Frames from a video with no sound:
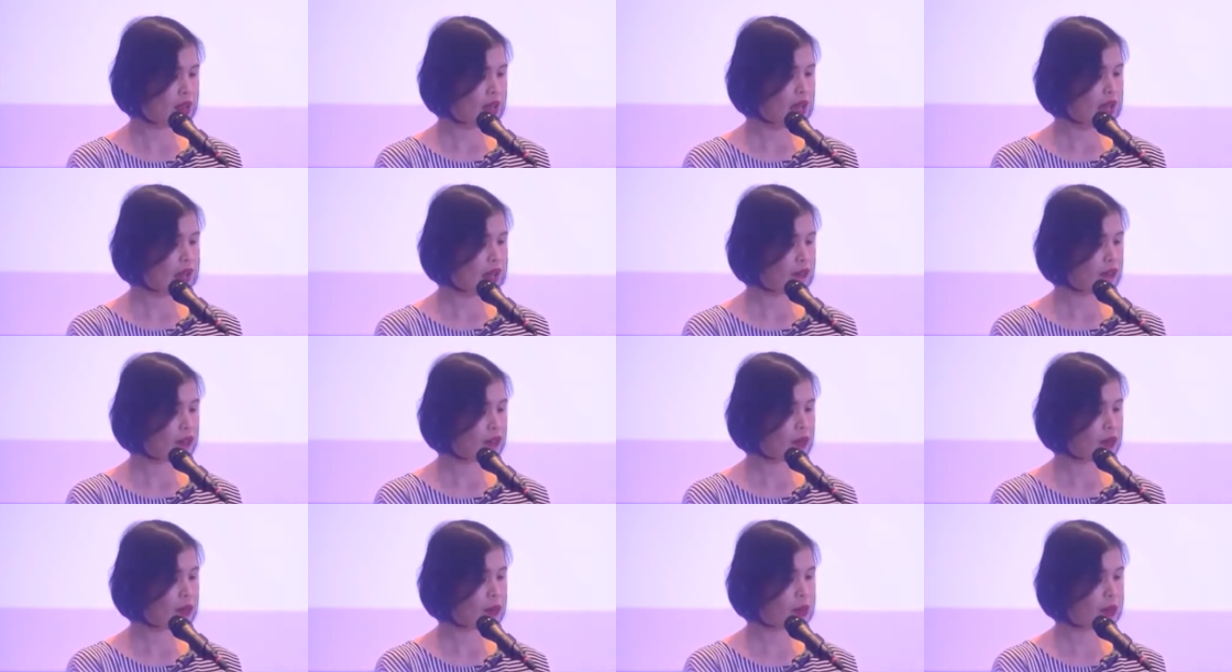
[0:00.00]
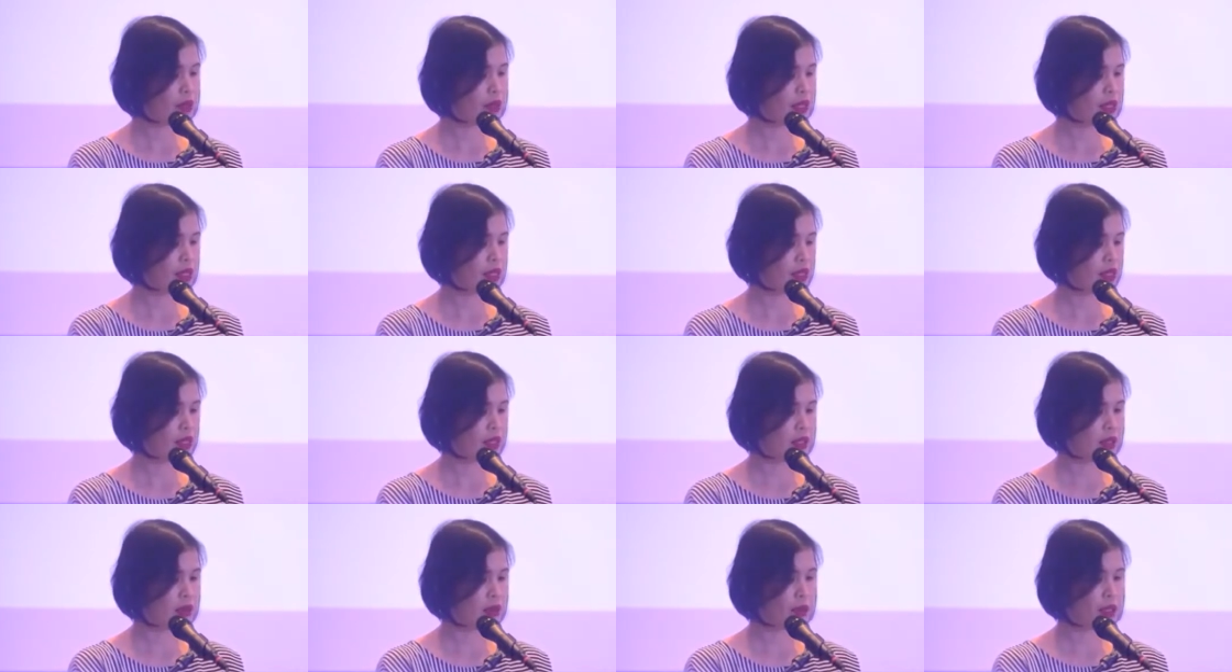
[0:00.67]
After we were
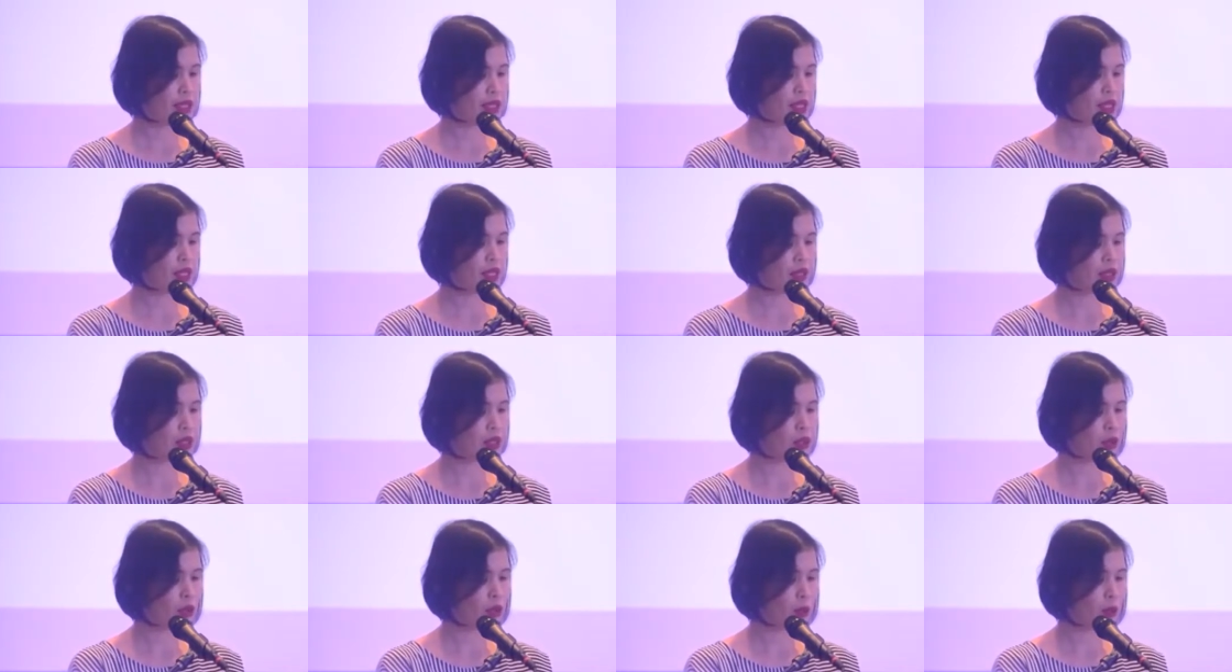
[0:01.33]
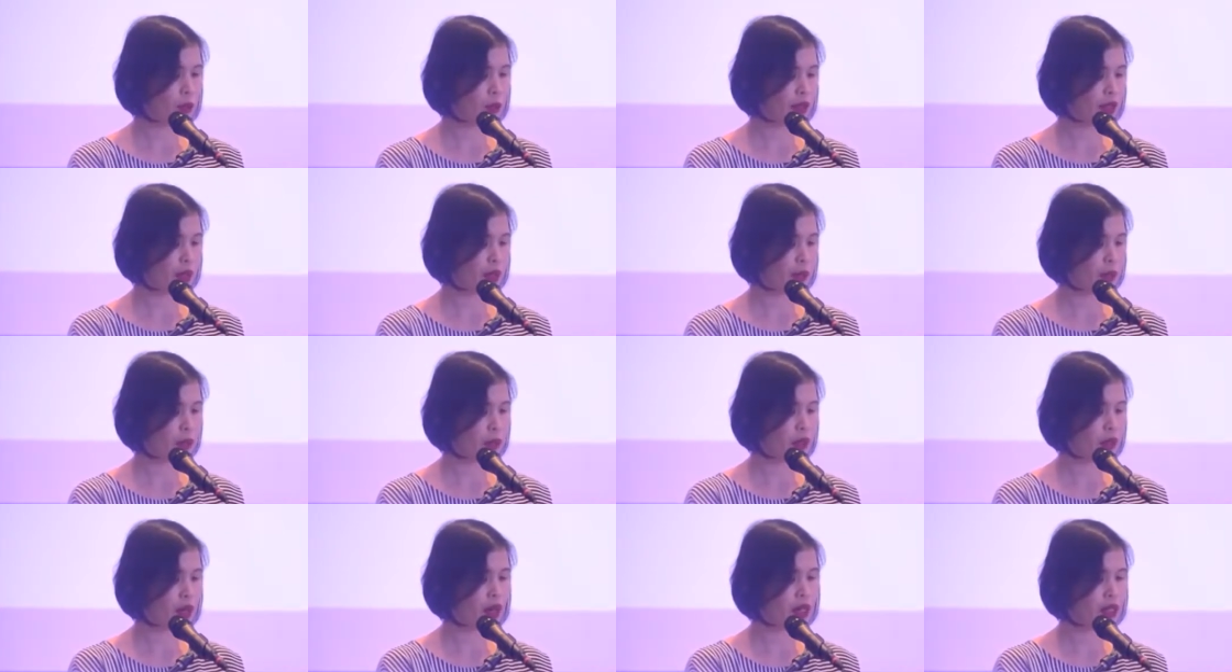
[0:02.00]
listed, we started to open up
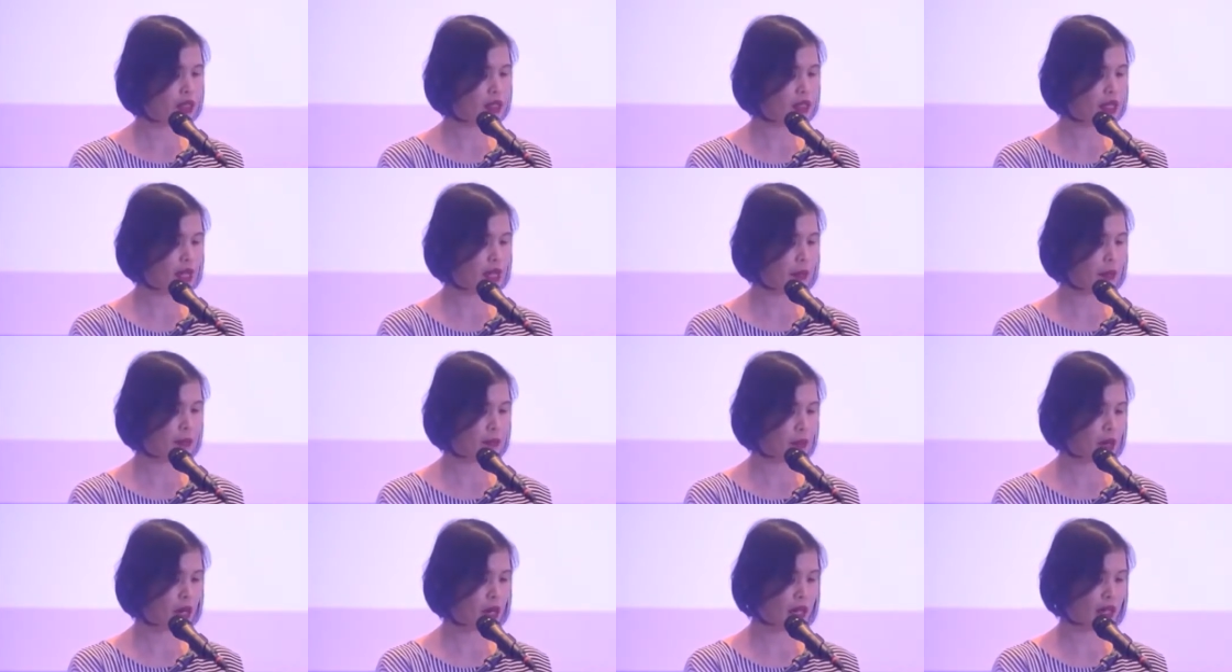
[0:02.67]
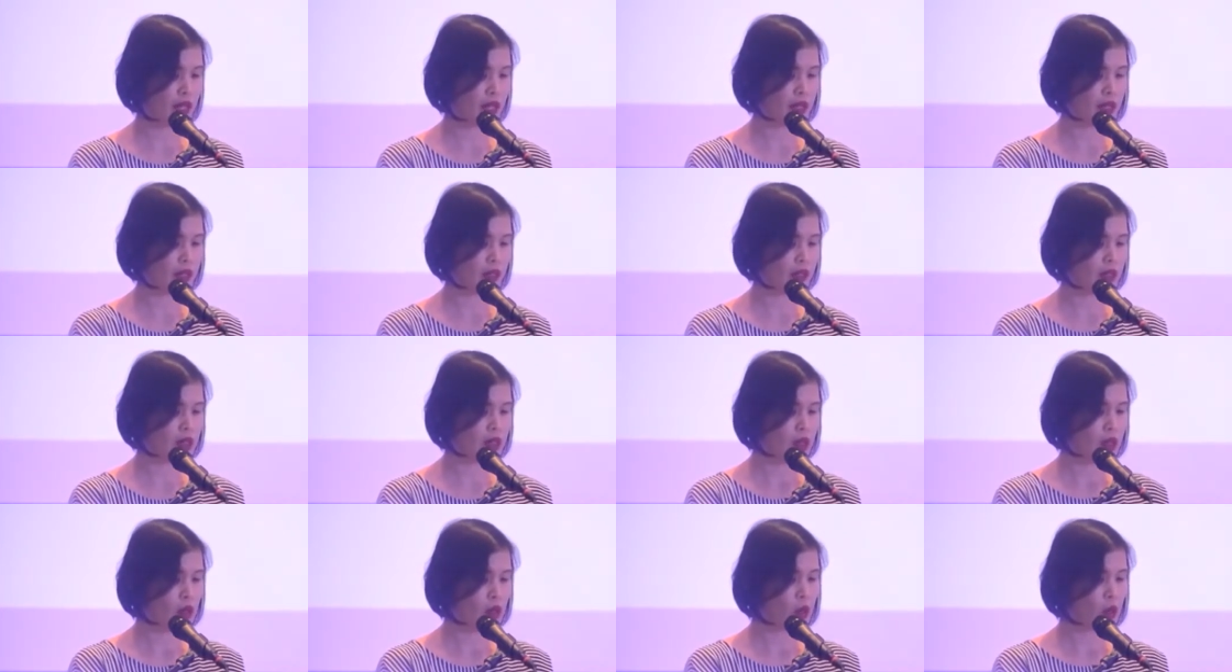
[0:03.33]
to our untapped market,
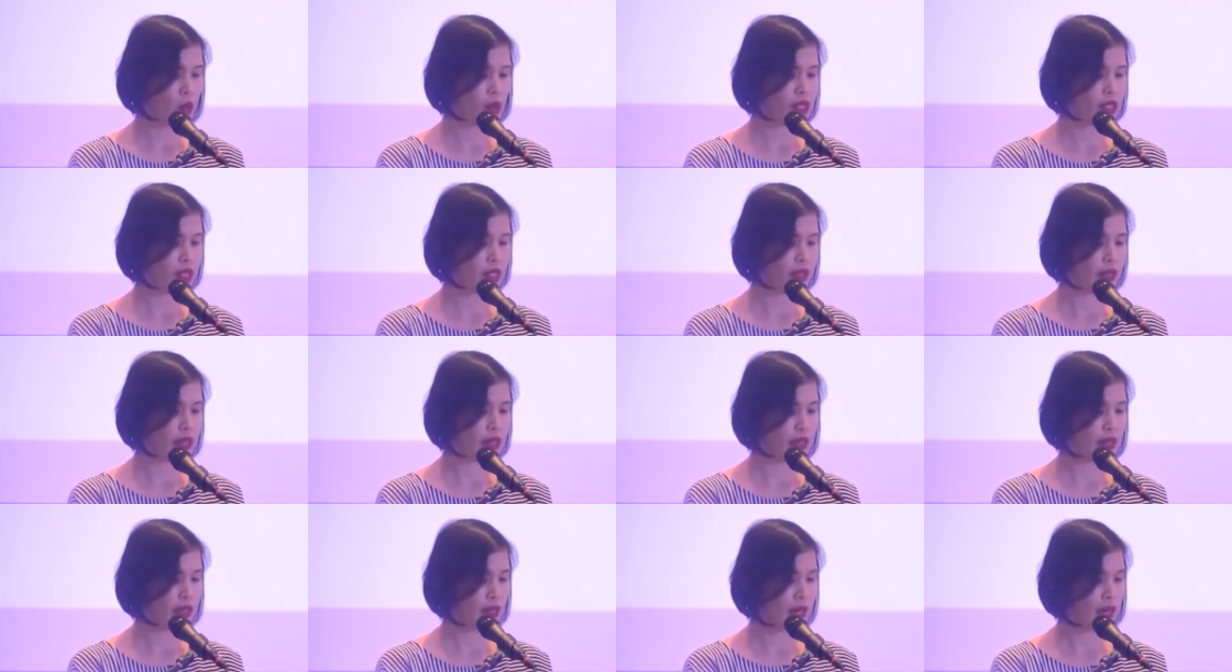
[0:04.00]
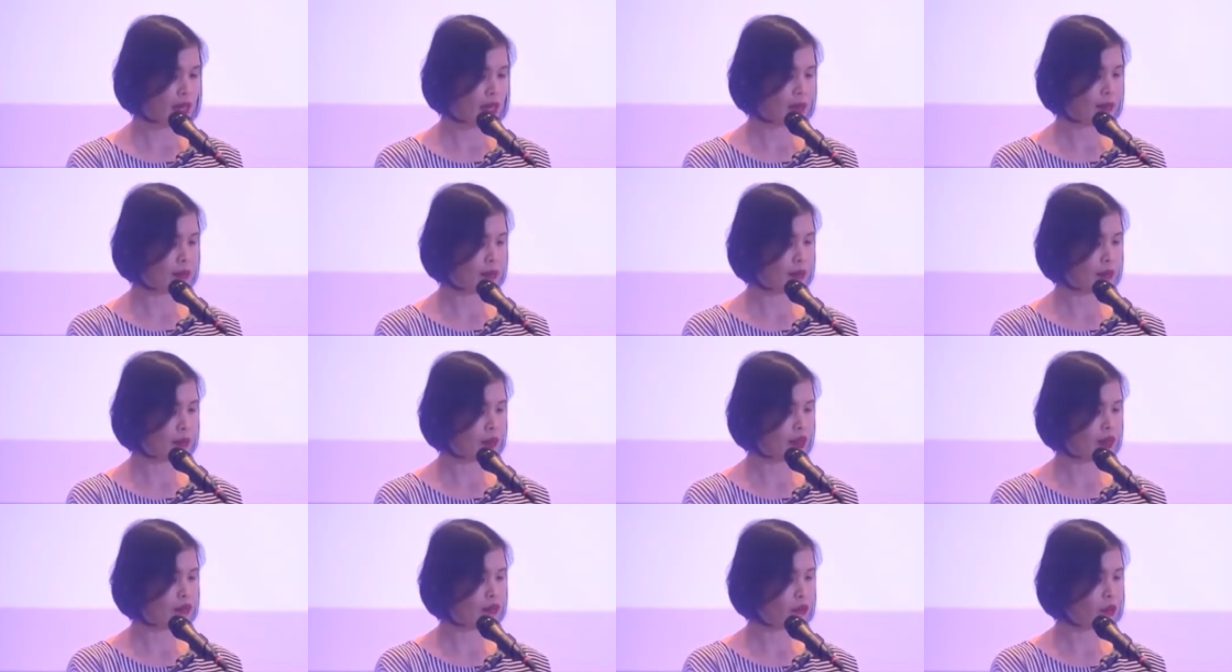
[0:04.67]
which at that time
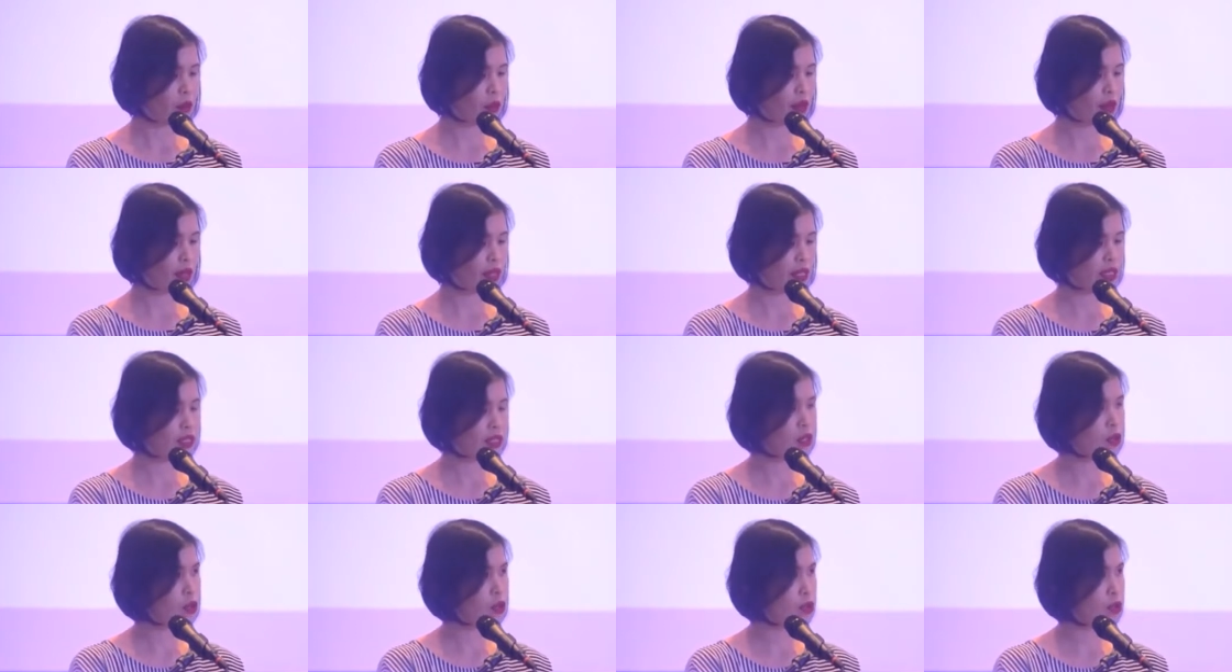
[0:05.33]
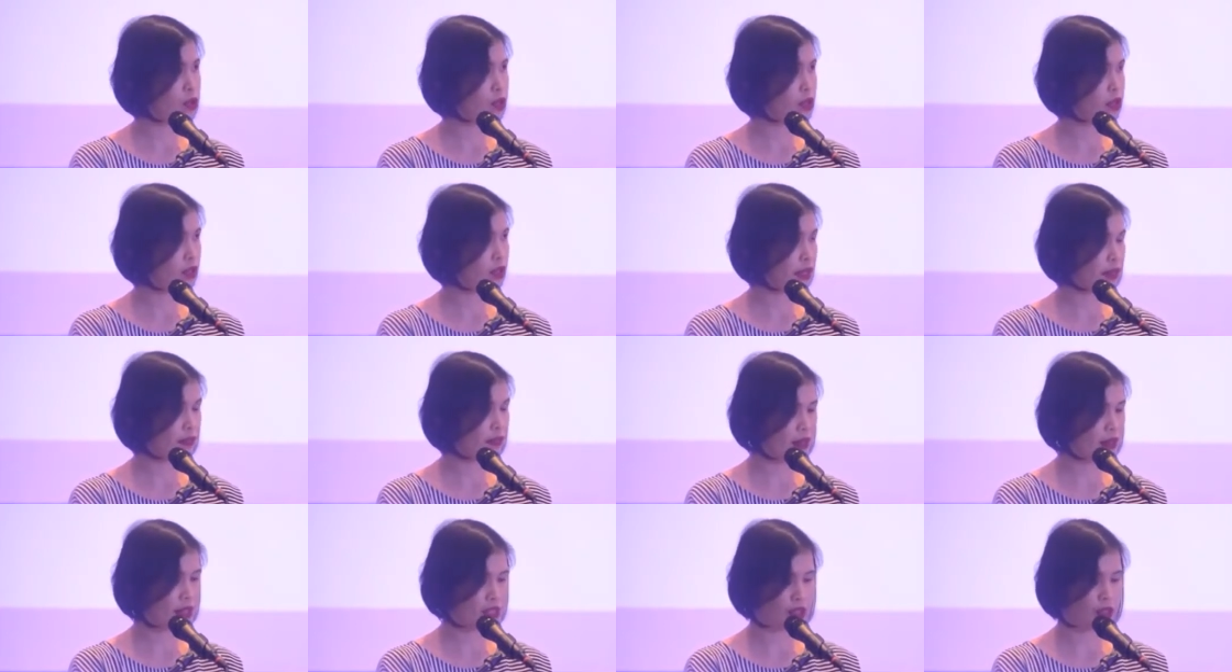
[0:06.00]
were the foreign institutional
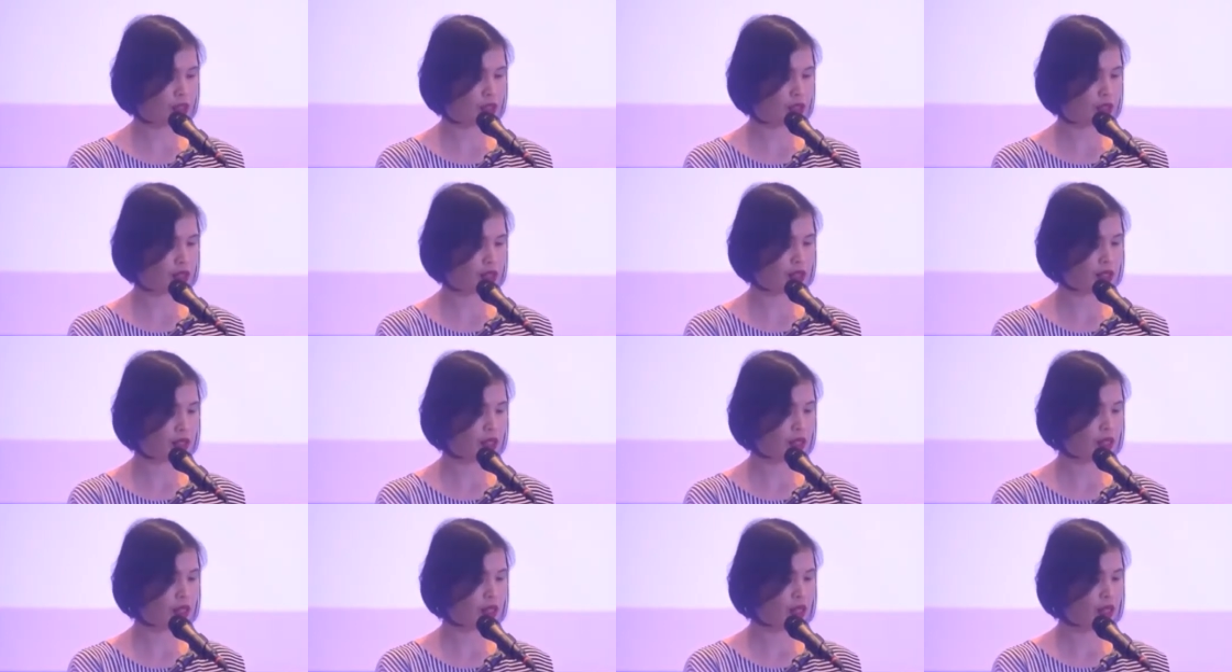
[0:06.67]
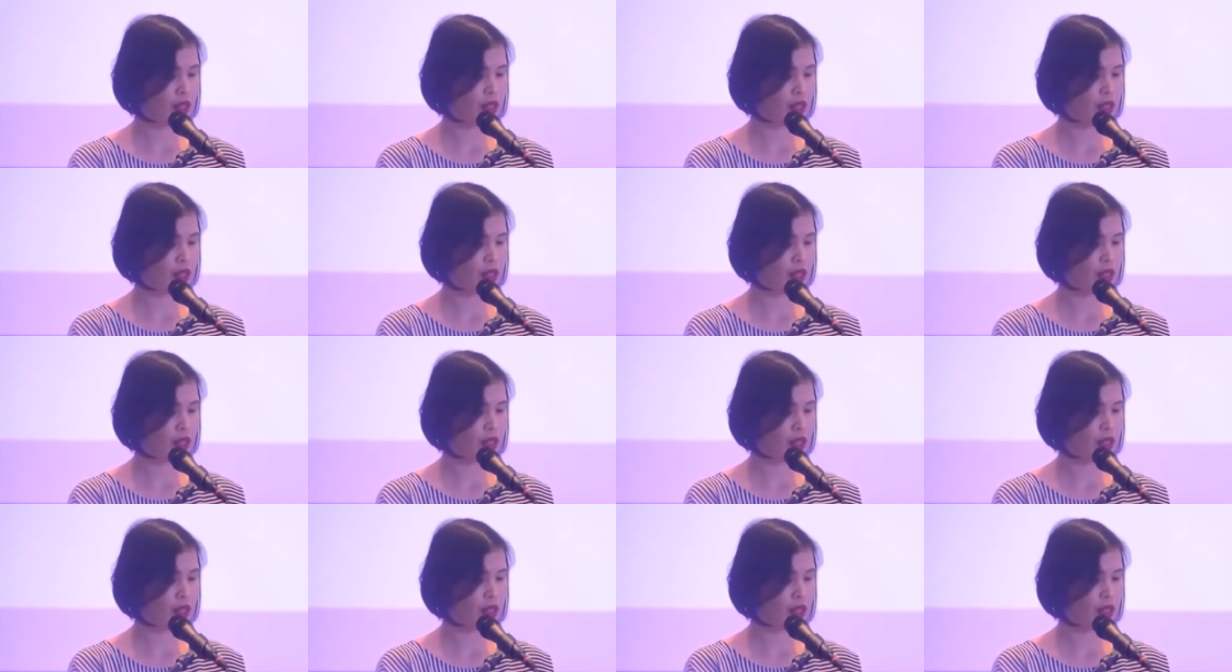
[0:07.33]
investors.